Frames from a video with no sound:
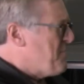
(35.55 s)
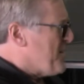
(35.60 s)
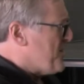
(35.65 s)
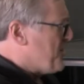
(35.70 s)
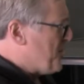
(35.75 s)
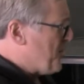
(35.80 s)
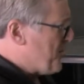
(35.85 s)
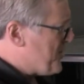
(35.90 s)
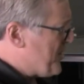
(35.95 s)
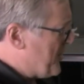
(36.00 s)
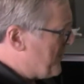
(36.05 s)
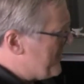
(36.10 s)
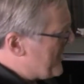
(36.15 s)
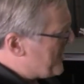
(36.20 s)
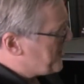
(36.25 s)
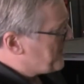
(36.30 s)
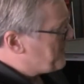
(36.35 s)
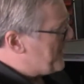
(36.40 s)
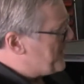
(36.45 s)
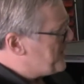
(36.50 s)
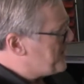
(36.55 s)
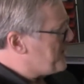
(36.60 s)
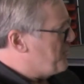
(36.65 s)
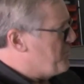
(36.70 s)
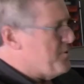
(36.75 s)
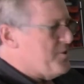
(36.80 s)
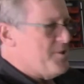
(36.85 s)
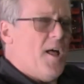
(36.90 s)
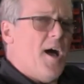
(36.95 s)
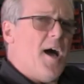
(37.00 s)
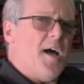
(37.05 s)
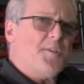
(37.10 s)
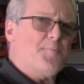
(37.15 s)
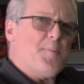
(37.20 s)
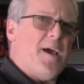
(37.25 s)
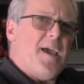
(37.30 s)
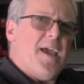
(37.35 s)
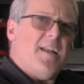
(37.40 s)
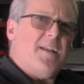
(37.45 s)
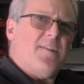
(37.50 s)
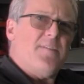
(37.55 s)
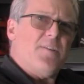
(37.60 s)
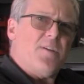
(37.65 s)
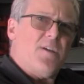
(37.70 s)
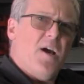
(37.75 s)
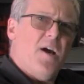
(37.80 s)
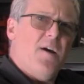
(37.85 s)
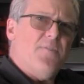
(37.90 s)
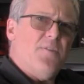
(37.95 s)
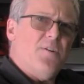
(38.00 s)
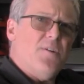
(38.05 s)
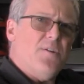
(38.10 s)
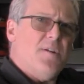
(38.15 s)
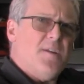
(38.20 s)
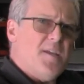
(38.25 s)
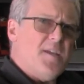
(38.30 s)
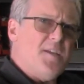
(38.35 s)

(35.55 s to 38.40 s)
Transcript: So some of that space that was lost by adding the cover